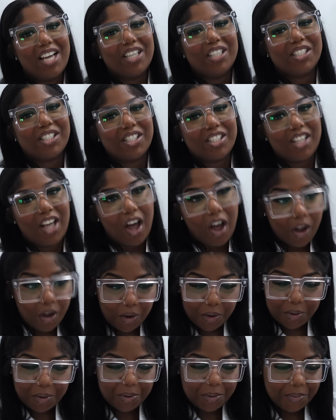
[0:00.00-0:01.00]

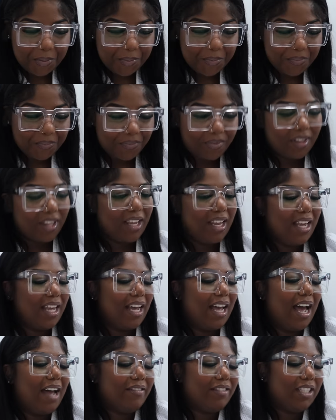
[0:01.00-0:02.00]
So
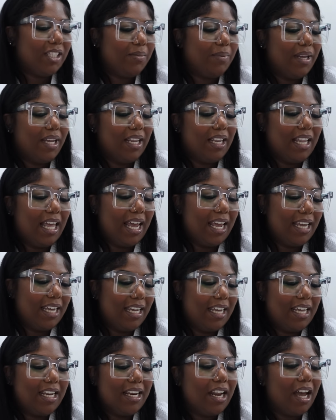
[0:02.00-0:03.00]
yeah, I've just been like
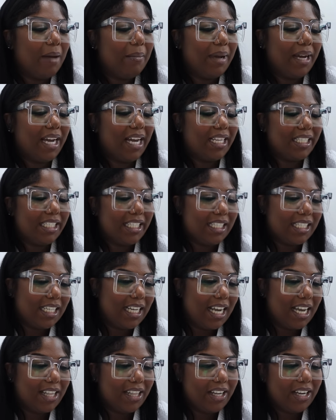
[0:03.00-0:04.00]
getting all my content
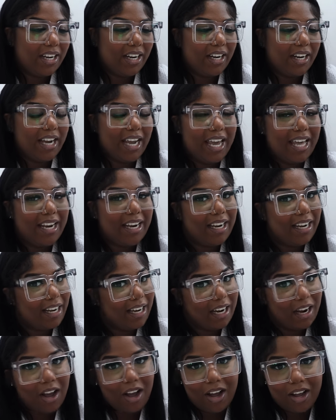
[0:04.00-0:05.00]
together, editing
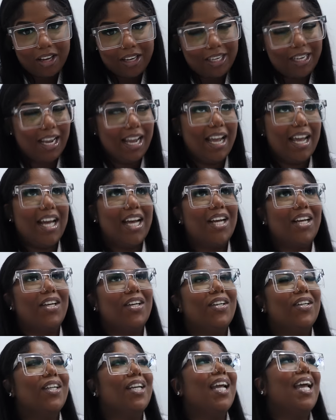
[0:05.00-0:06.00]
it all
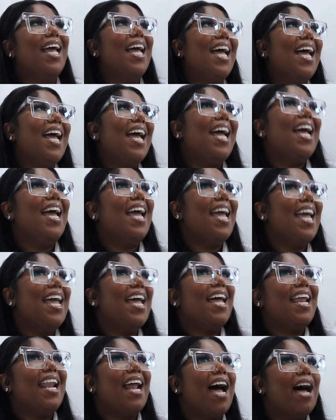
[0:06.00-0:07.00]
down,
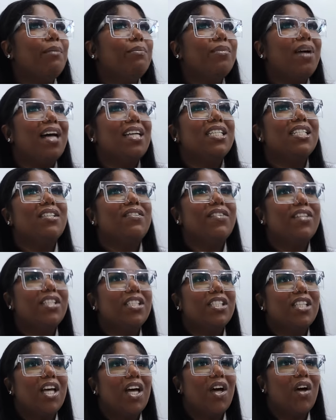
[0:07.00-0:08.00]
and I just feel
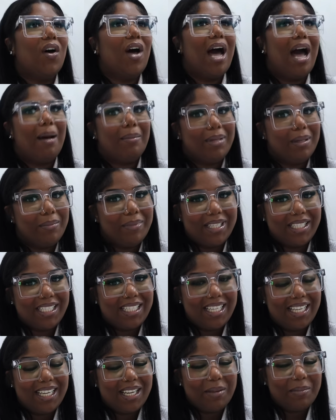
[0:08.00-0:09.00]
so
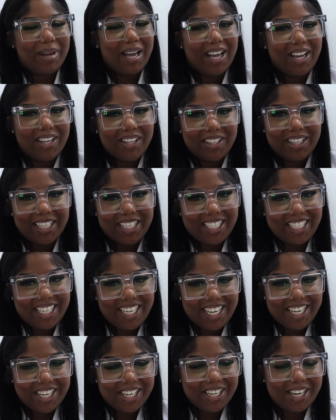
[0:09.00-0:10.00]
optimistic about this
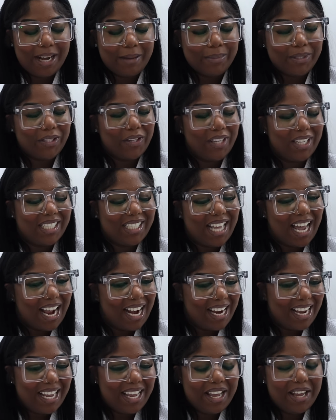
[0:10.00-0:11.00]
year. I'm so
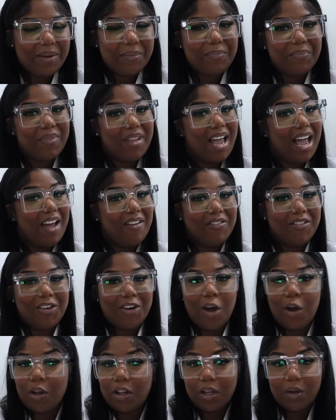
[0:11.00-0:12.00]
excited. I have
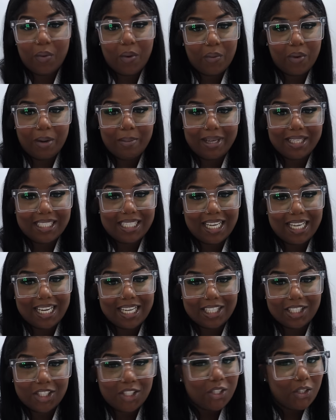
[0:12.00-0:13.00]
no clue what we're about to get
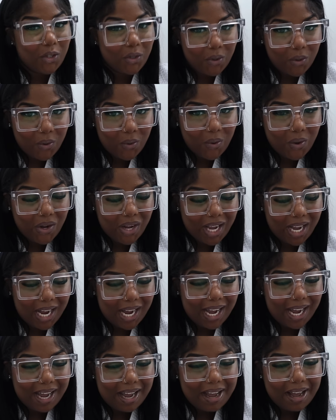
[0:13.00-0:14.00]
into,
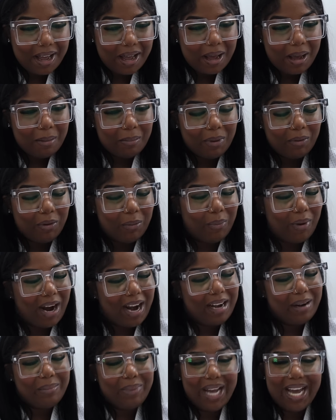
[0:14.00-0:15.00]
but we
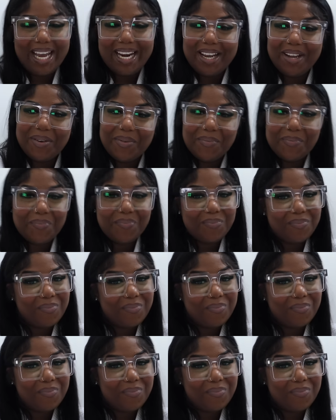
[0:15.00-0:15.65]
prayed about it.